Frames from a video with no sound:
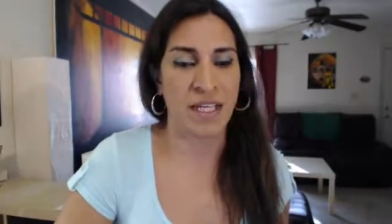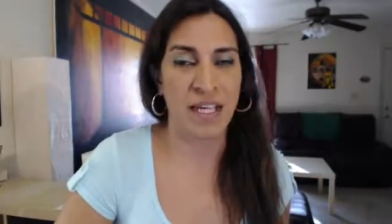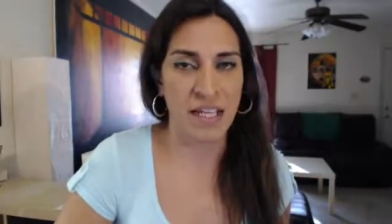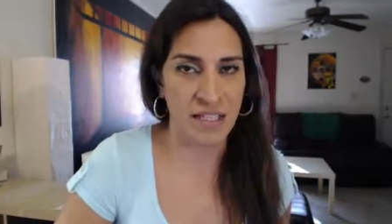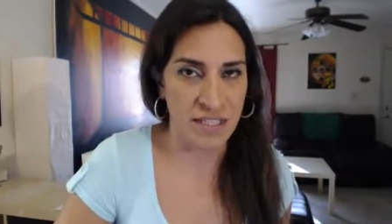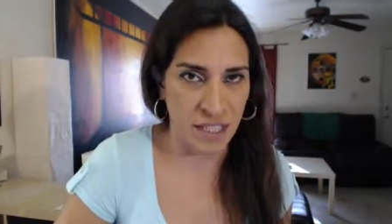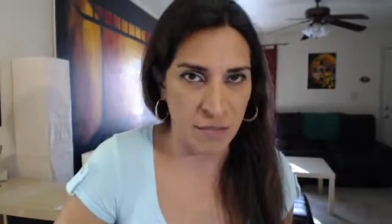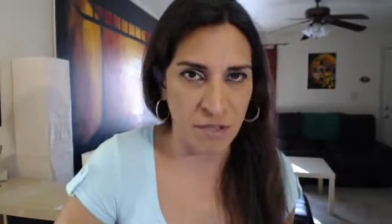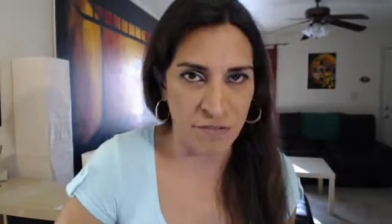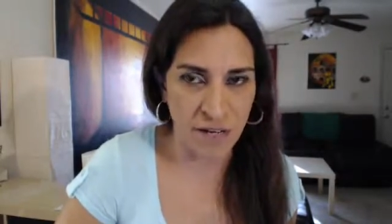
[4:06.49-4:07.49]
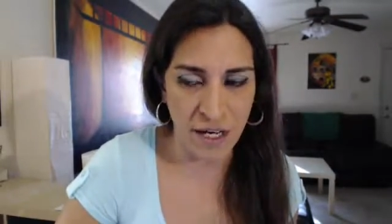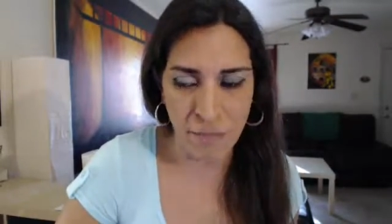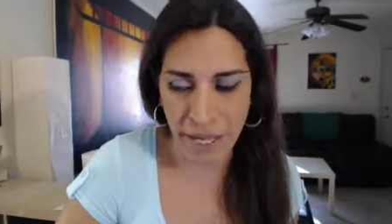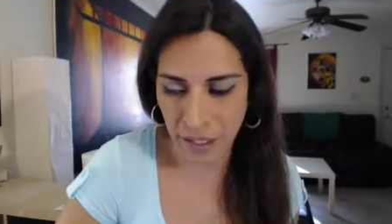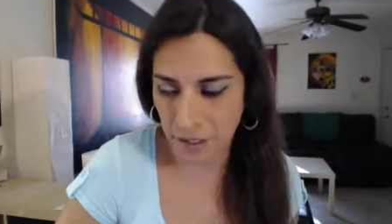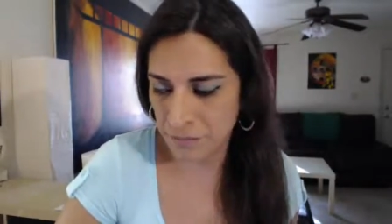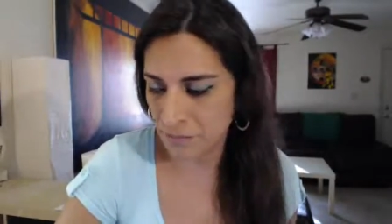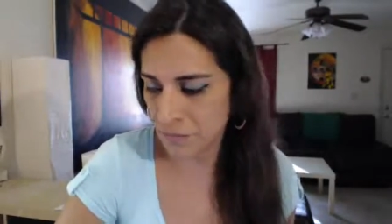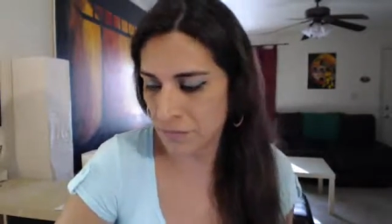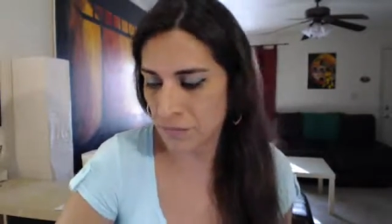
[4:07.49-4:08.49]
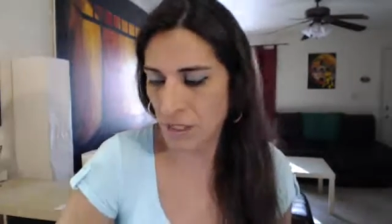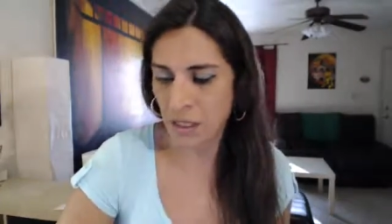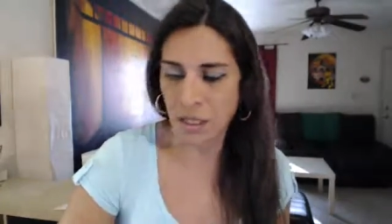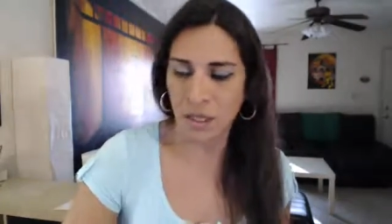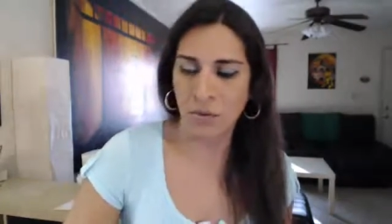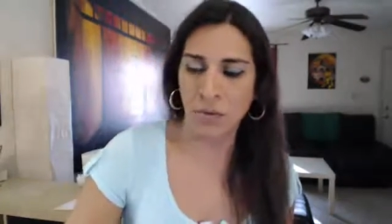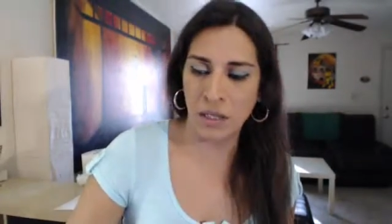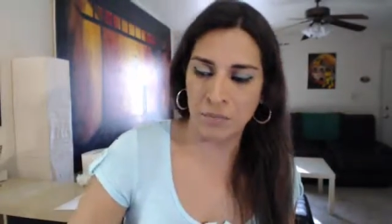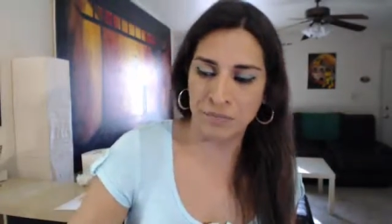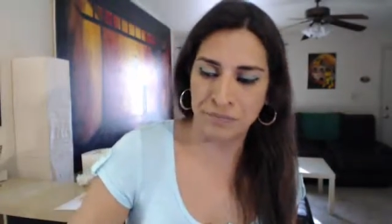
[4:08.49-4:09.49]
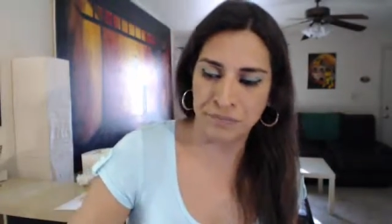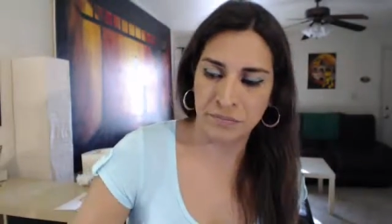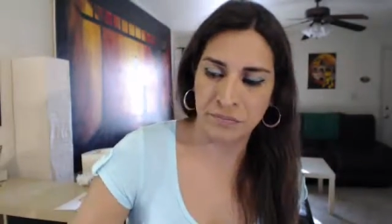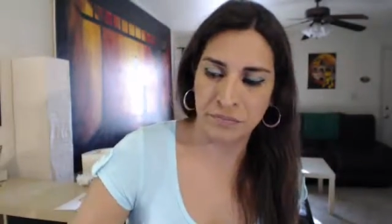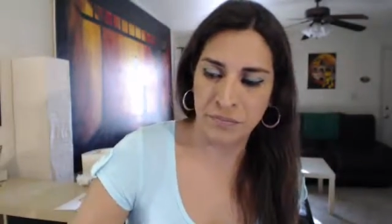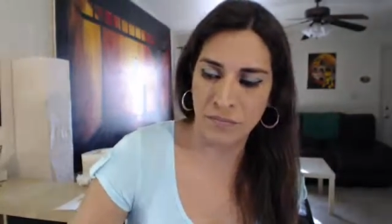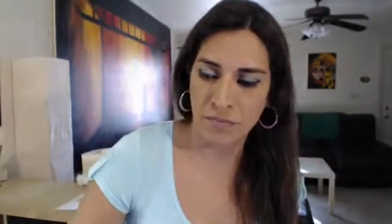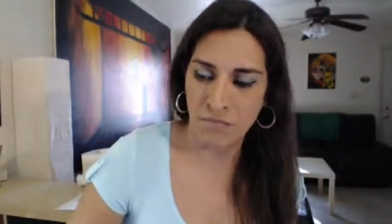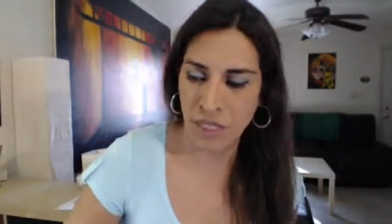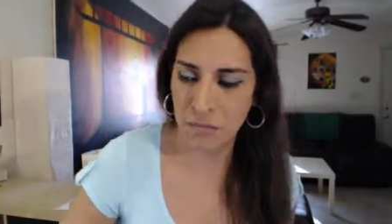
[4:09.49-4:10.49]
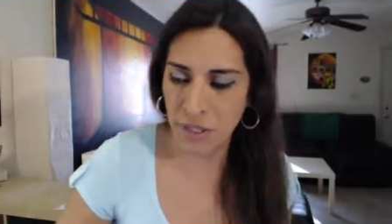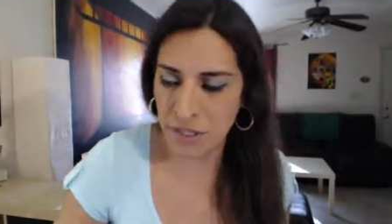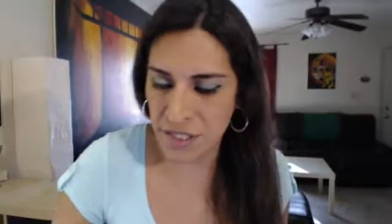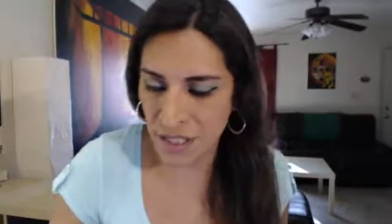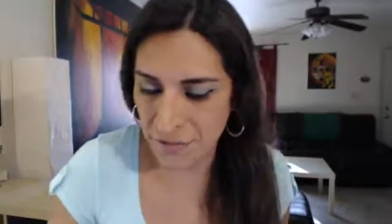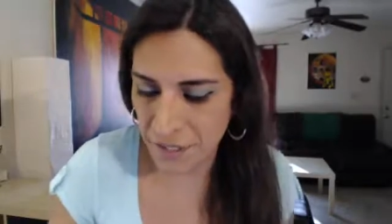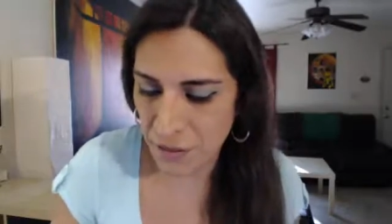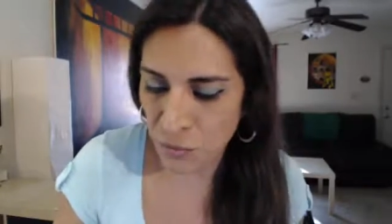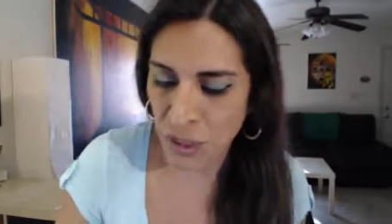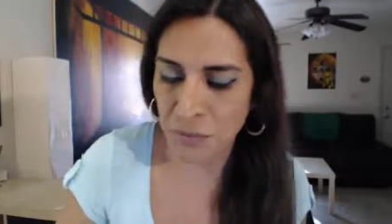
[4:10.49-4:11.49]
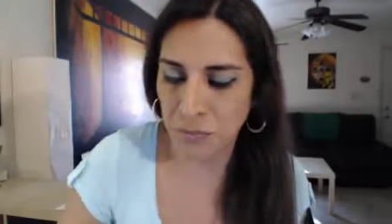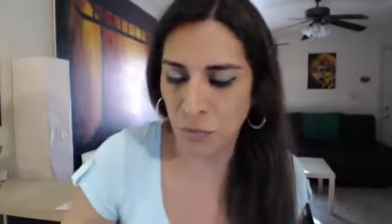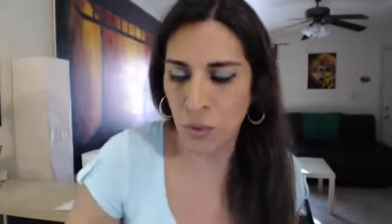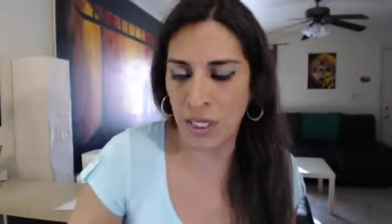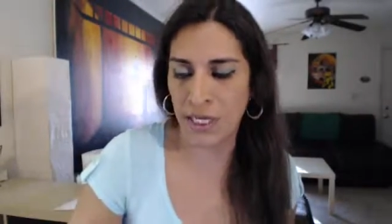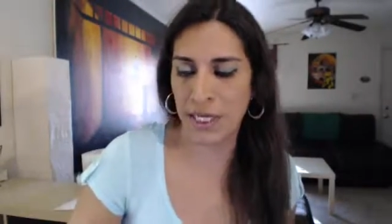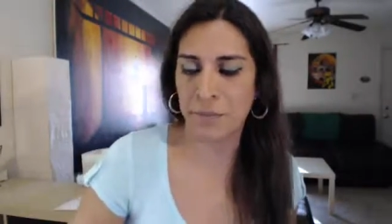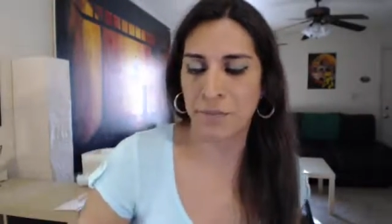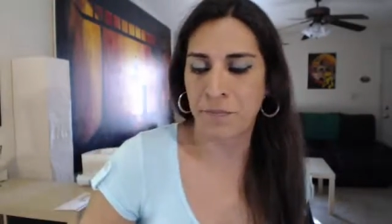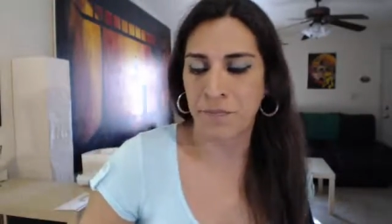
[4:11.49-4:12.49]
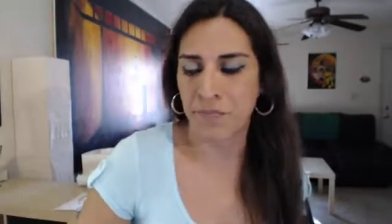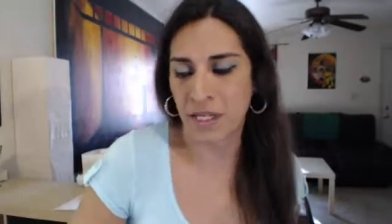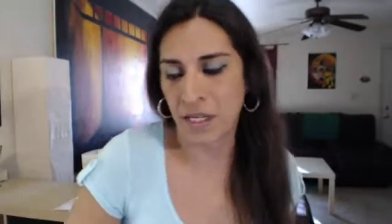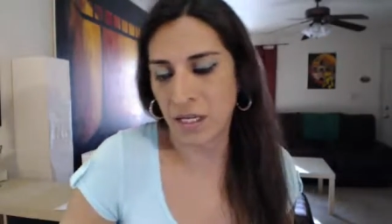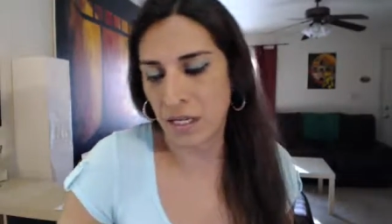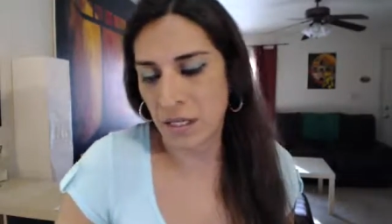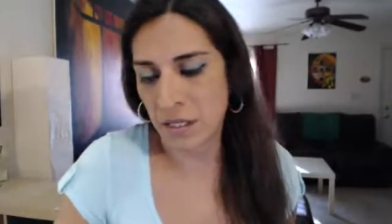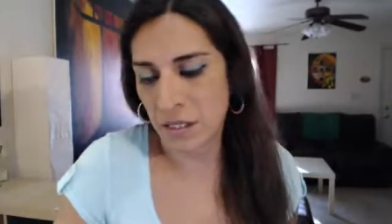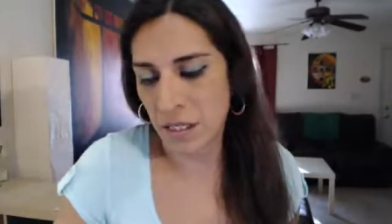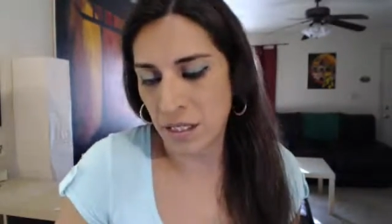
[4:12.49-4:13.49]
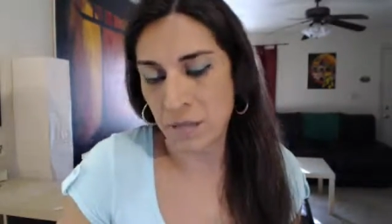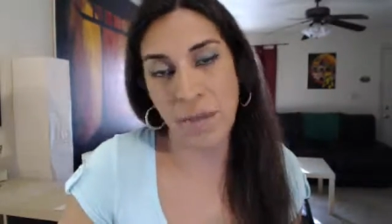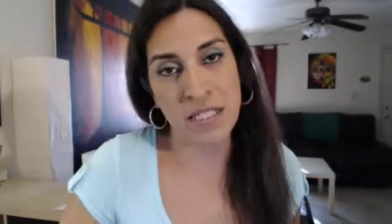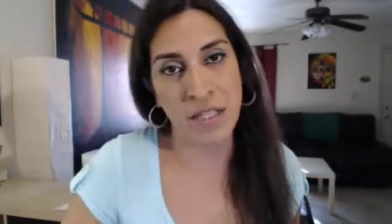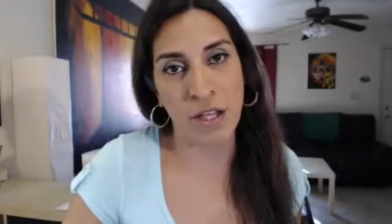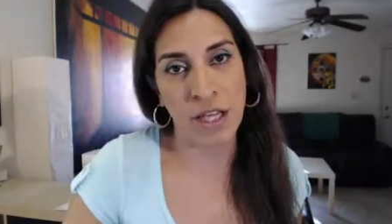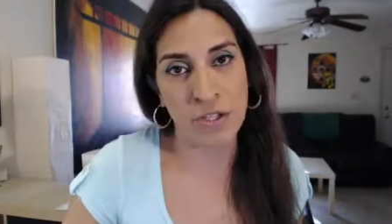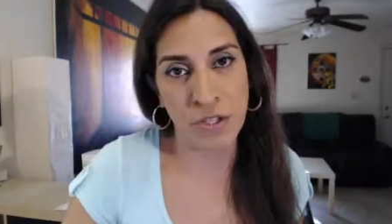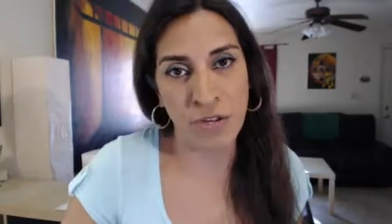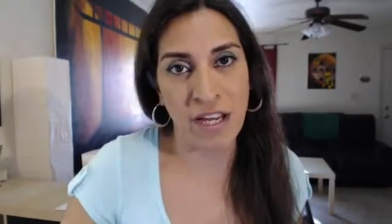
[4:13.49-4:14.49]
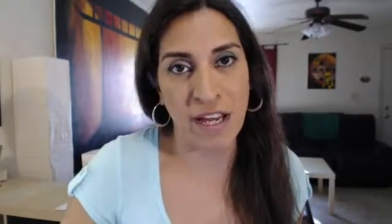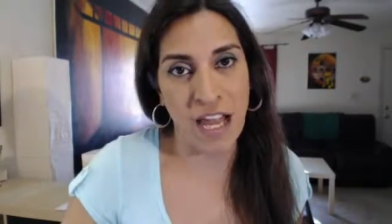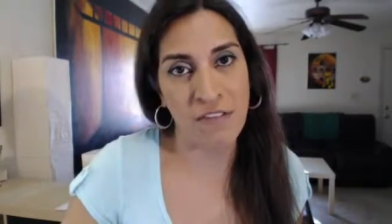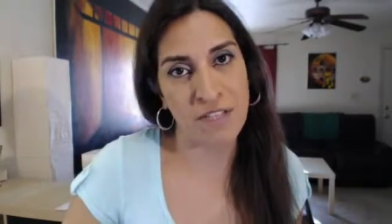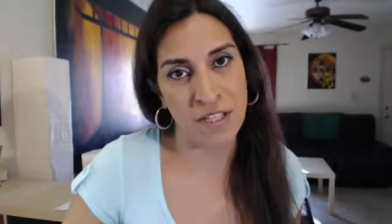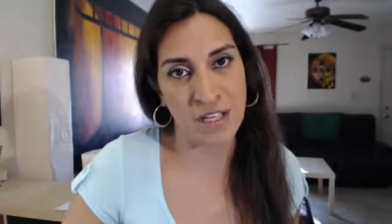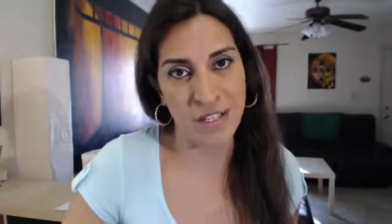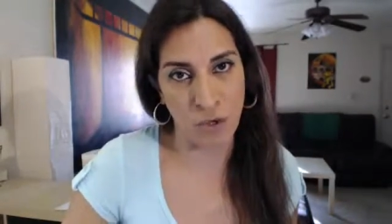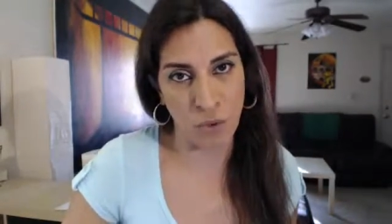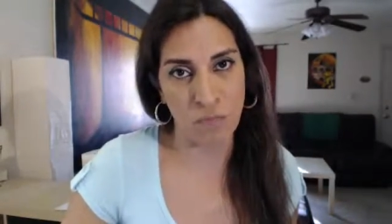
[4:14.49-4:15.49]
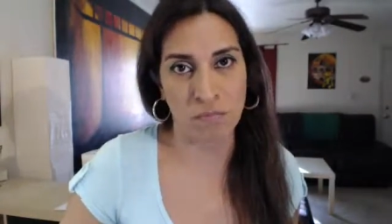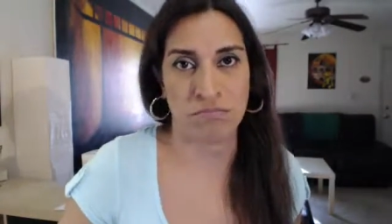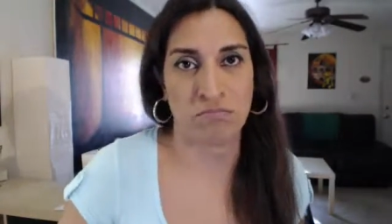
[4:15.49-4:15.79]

It is time to fight back. Well, my mother said it very well one day. The best education you can have starts at home.